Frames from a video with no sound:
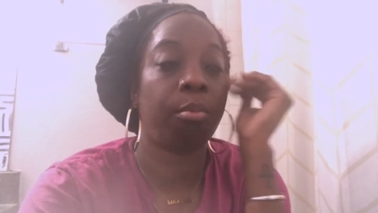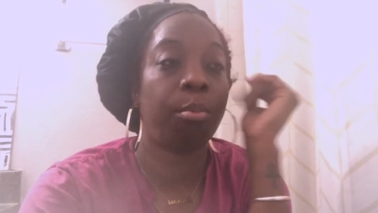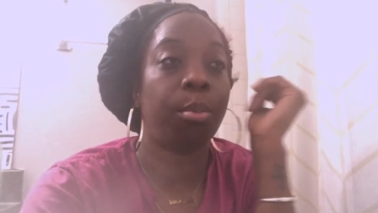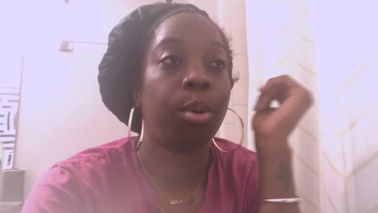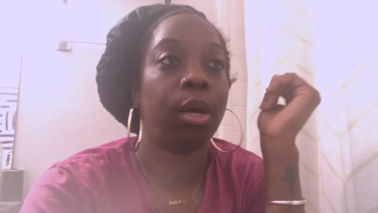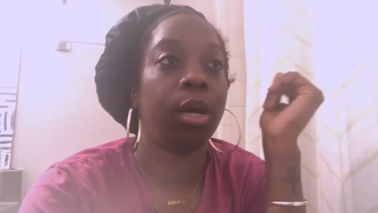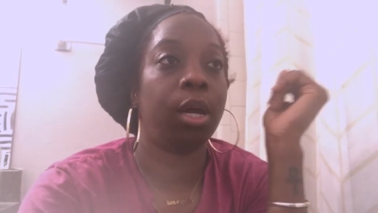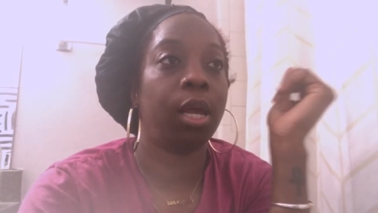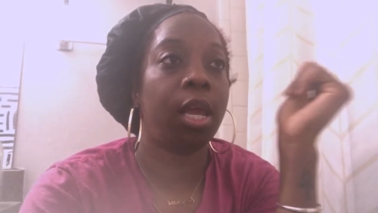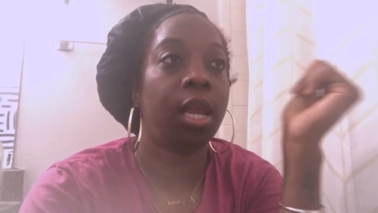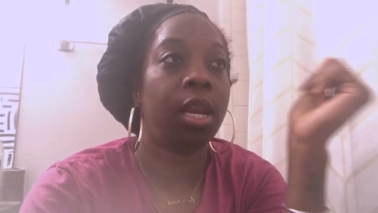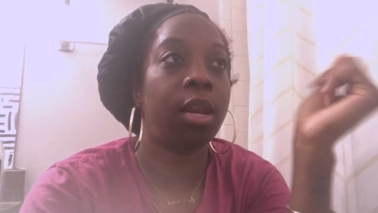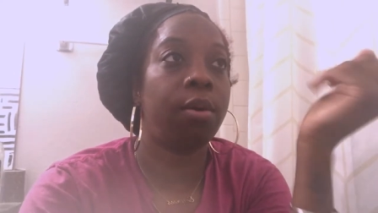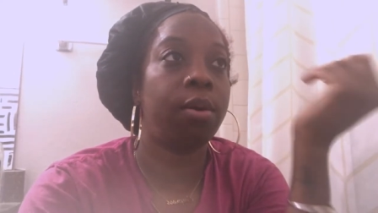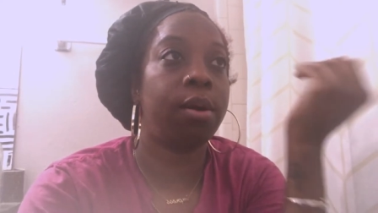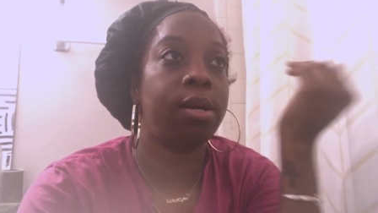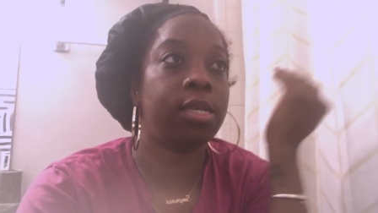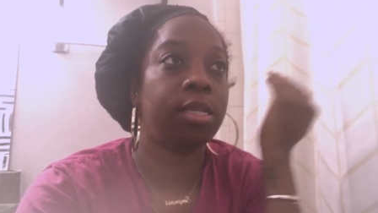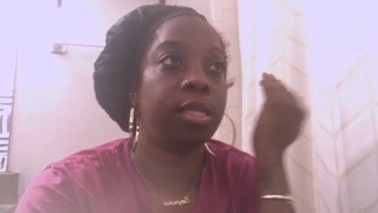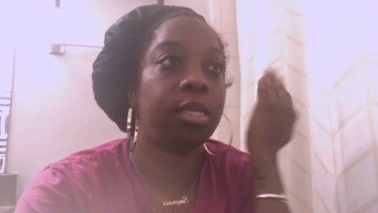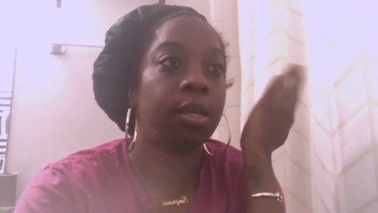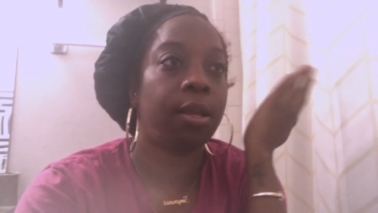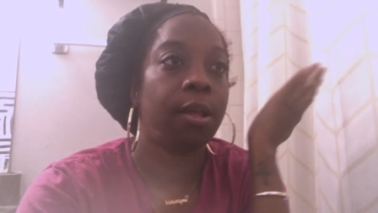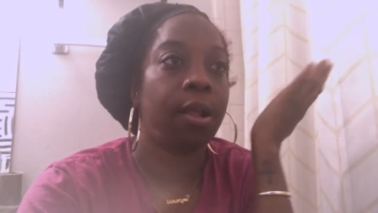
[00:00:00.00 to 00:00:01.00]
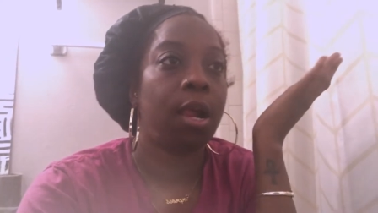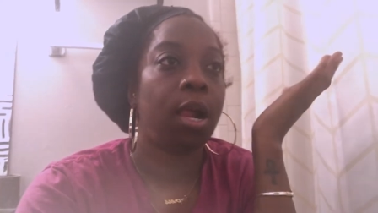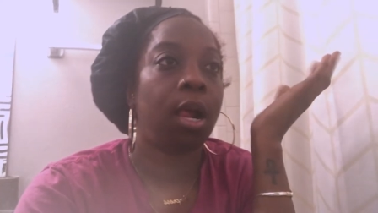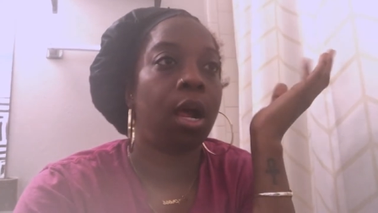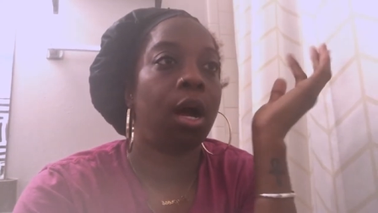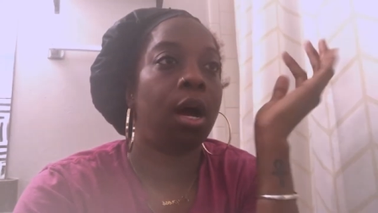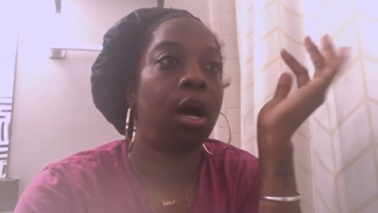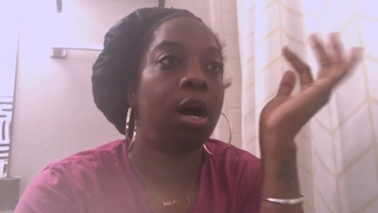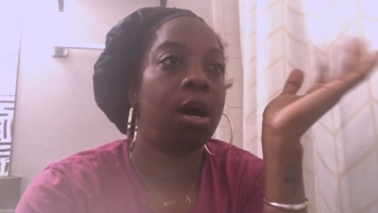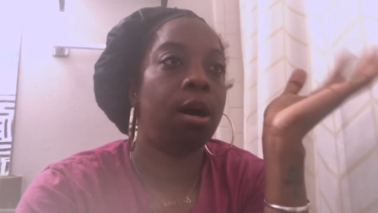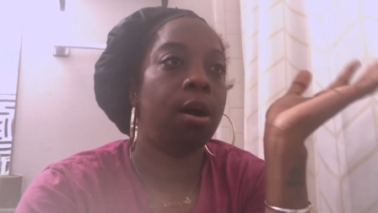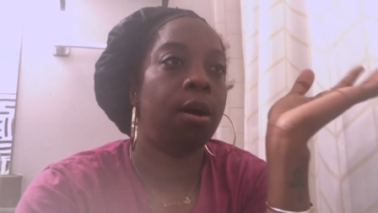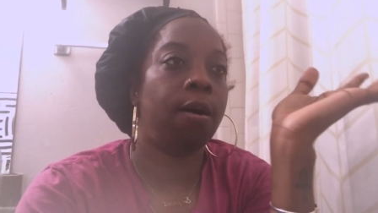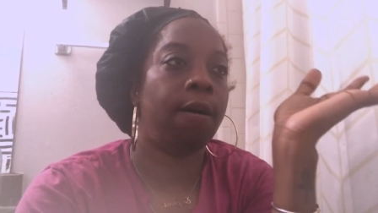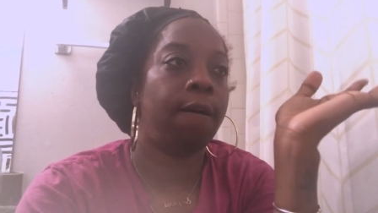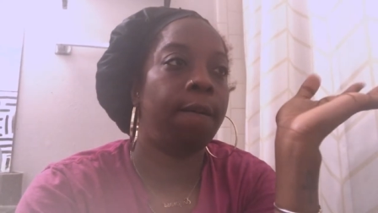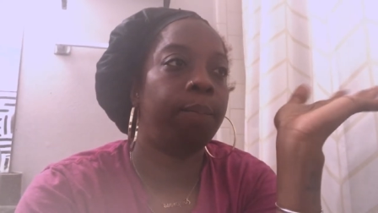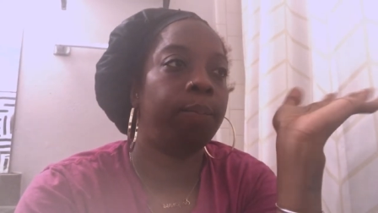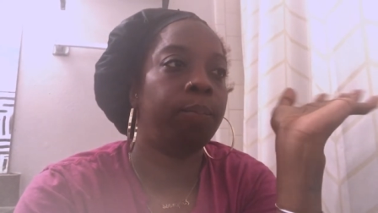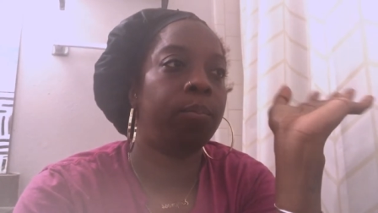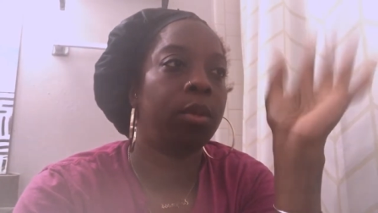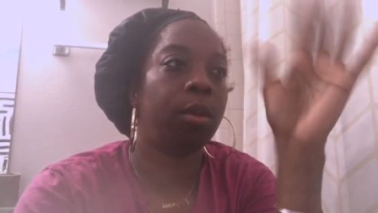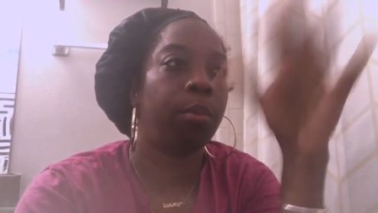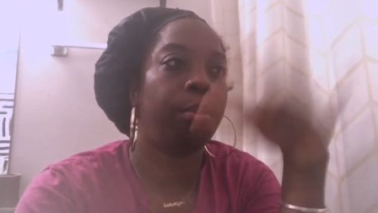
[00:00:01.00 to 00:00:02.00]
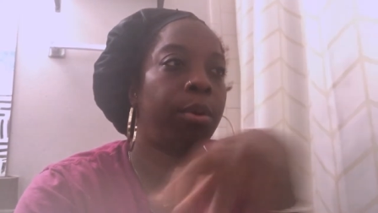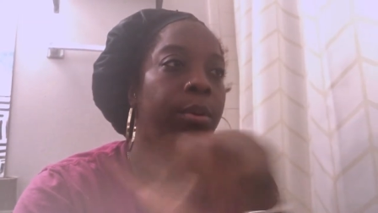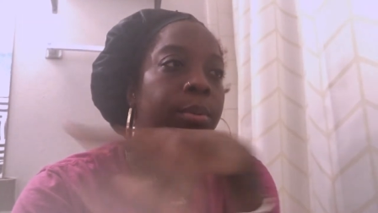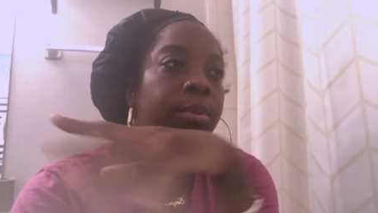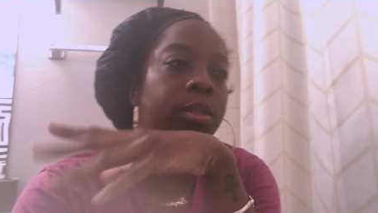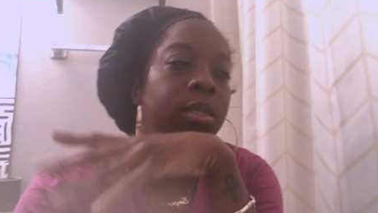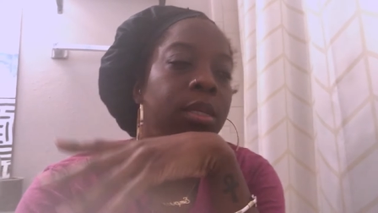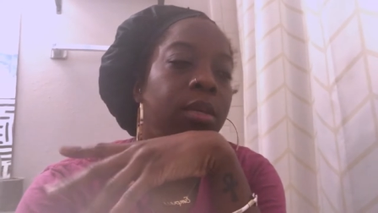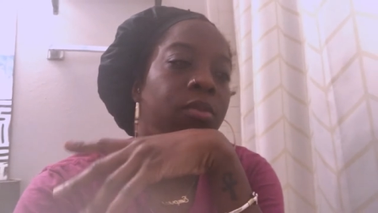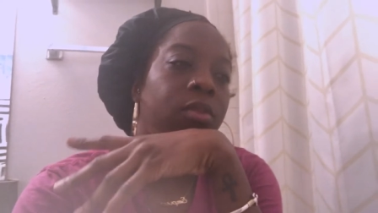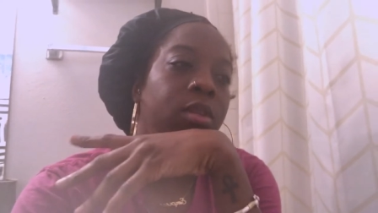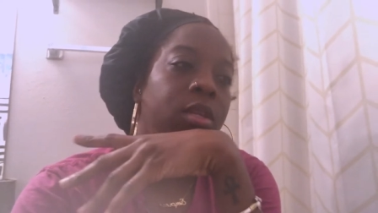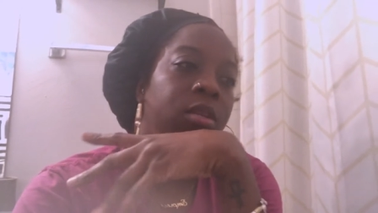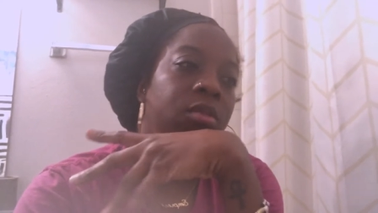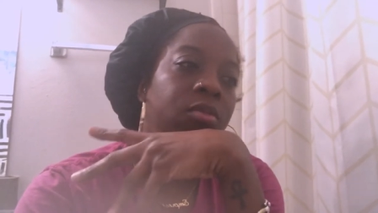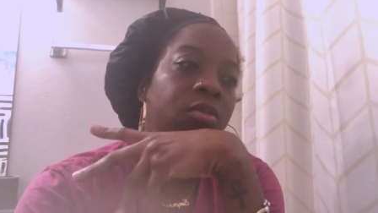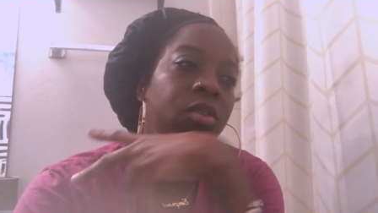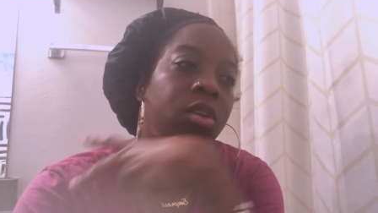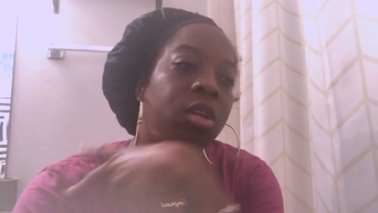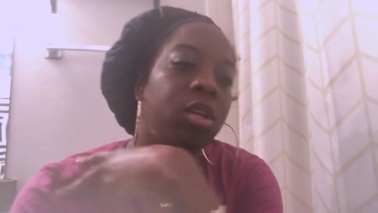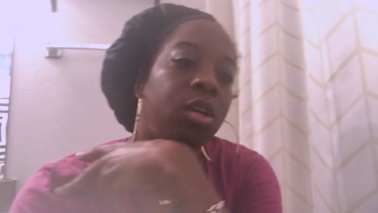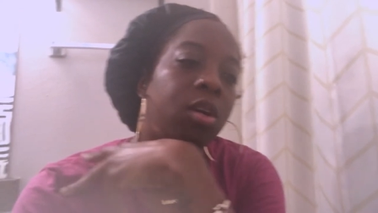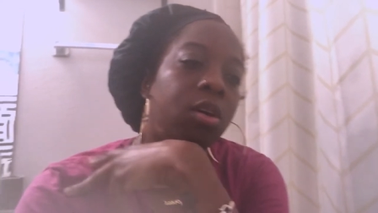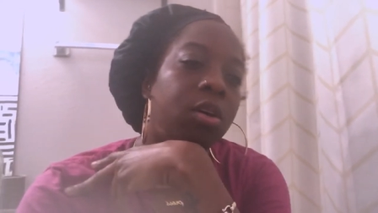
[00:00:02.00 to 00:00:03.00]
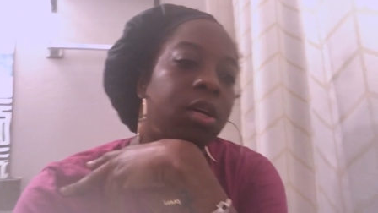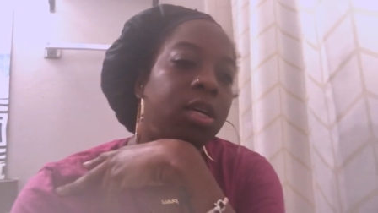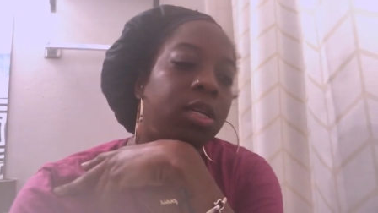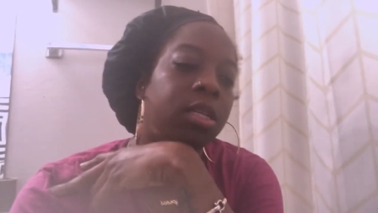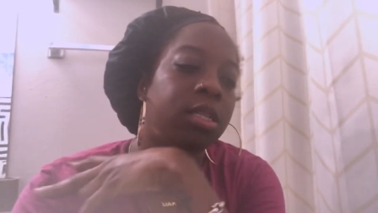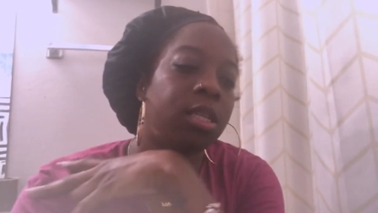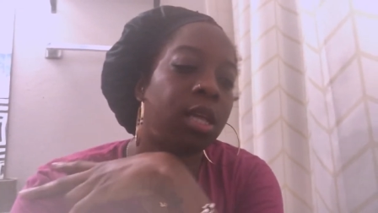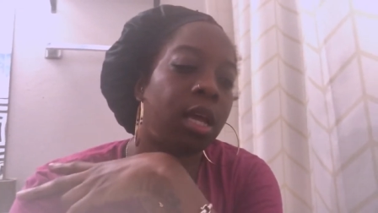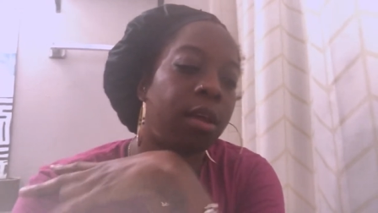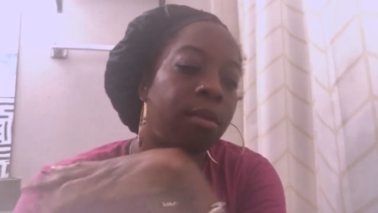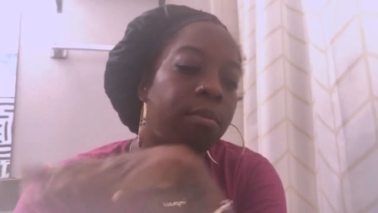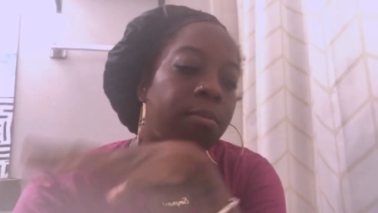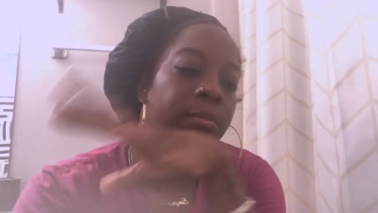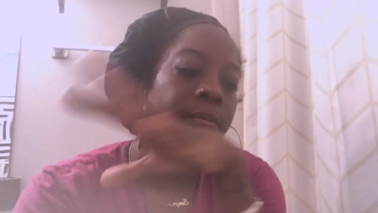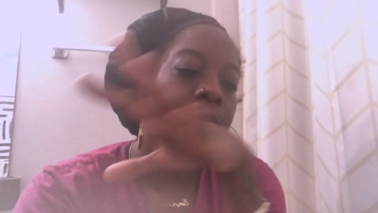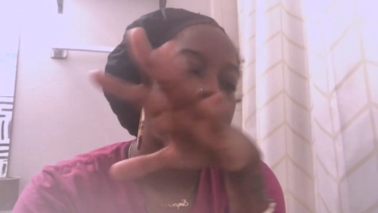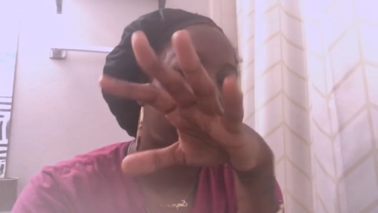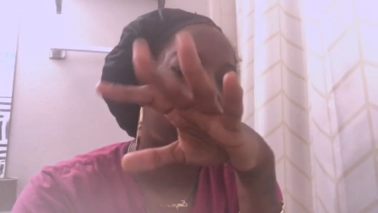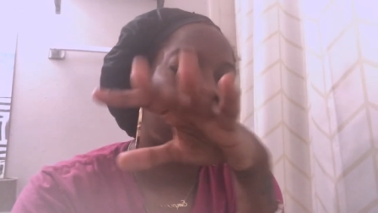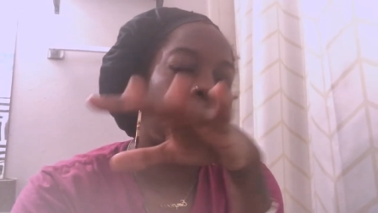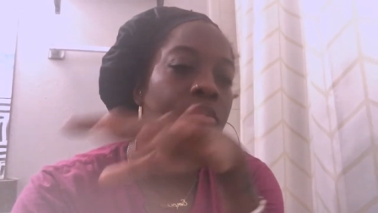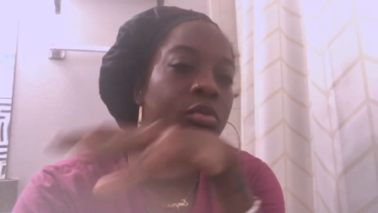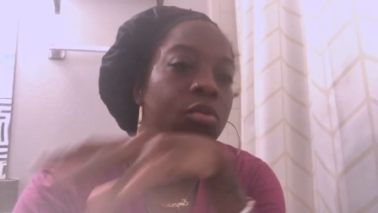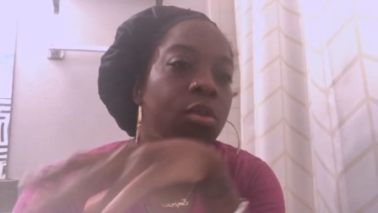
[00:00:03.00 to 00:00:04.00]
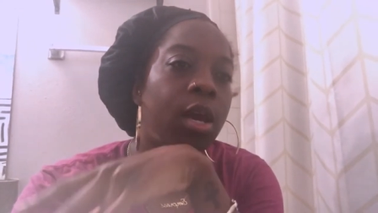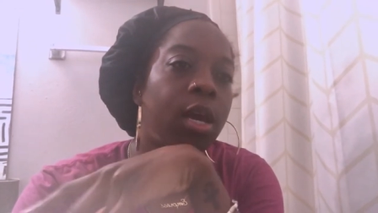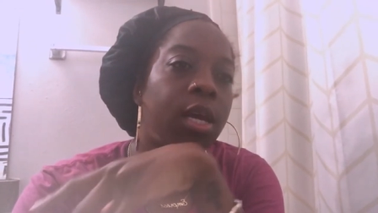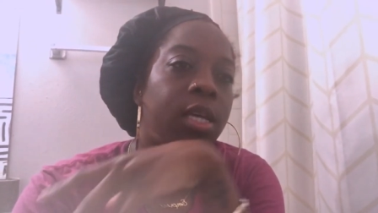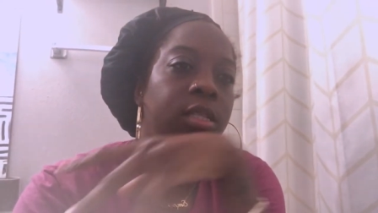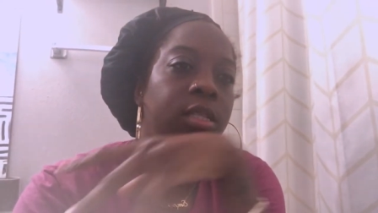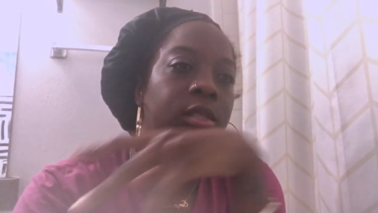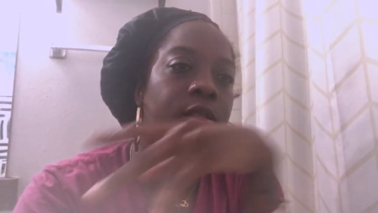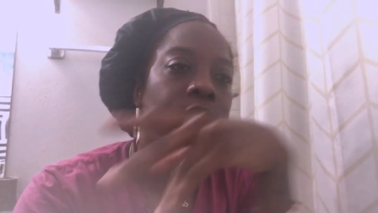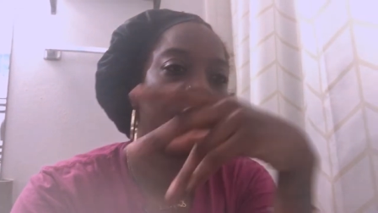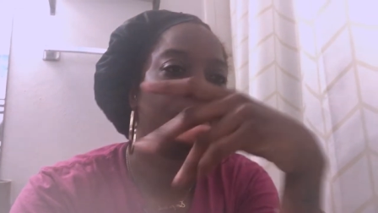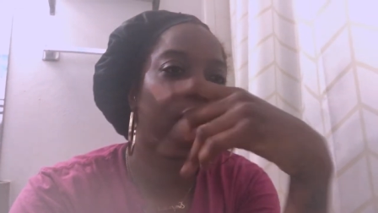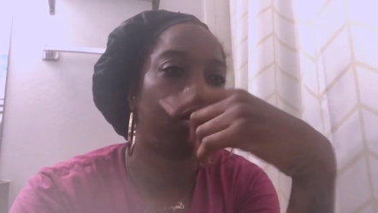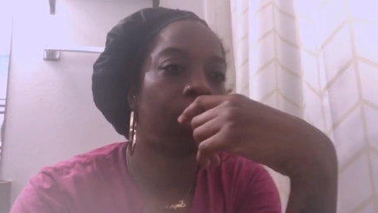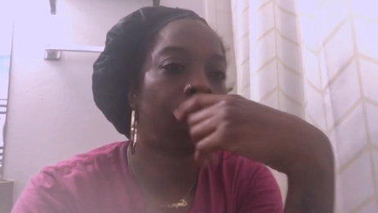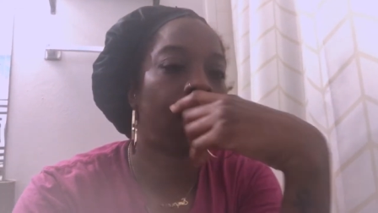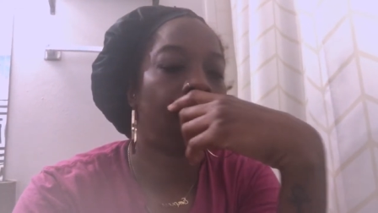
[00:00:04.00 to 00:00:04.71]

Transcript: But anyways, um, the purpose of this video is that you guys know that